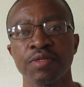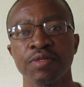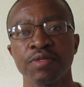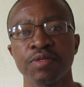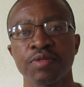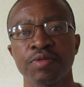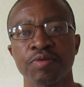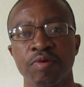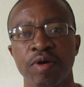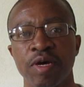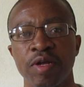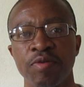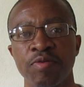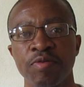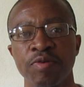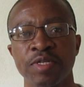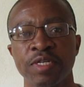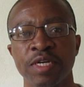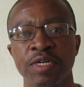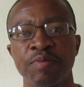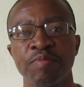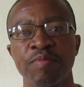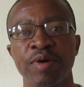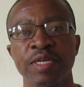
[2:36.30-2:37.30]
So I
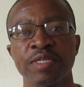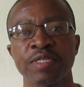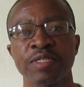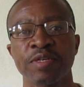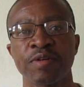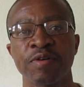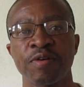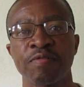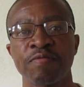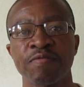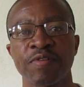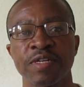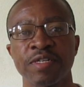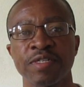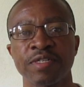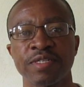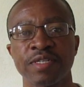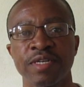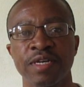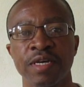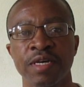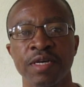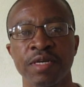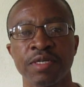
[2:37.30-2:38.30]
looked at myself and
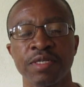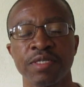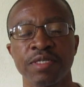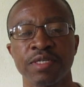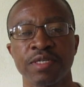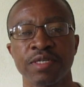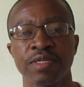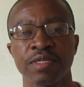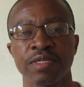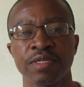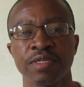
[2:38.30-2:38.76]
said,